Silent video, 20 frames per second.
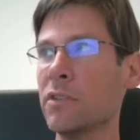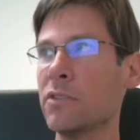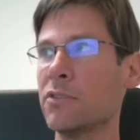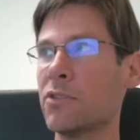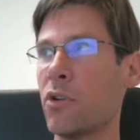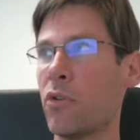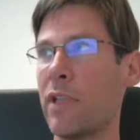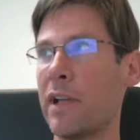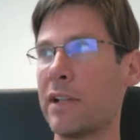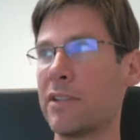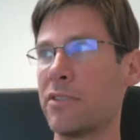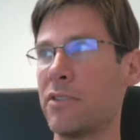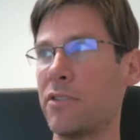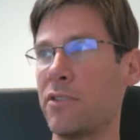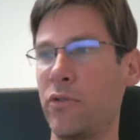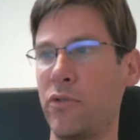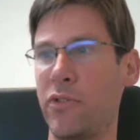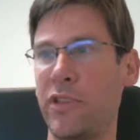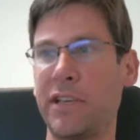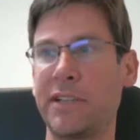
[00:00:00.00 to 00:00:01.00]
So that's the
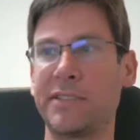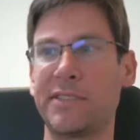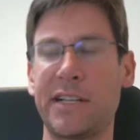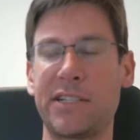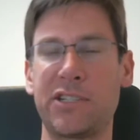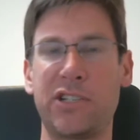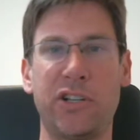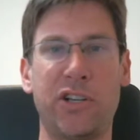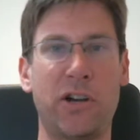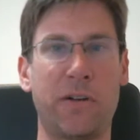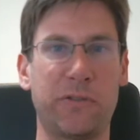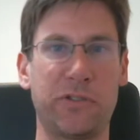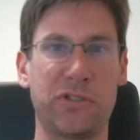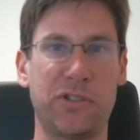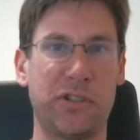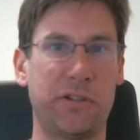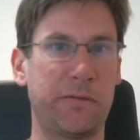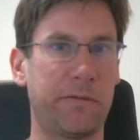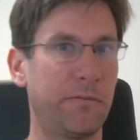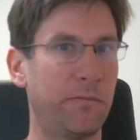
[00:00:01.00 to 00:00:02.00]
two things that she covers
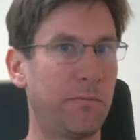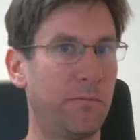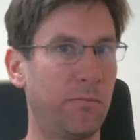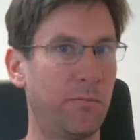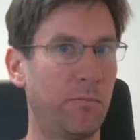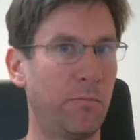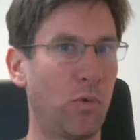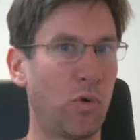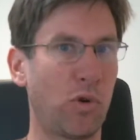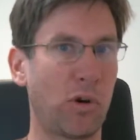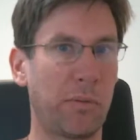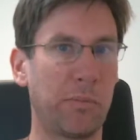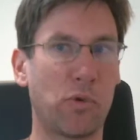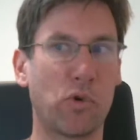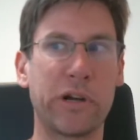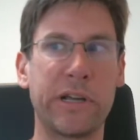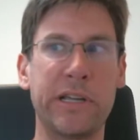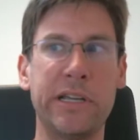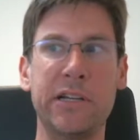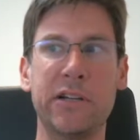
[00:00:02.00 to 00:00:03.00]
of more and
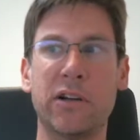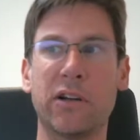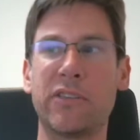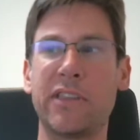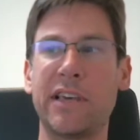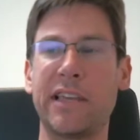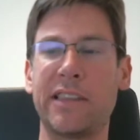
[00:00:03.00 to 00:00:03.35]
more here,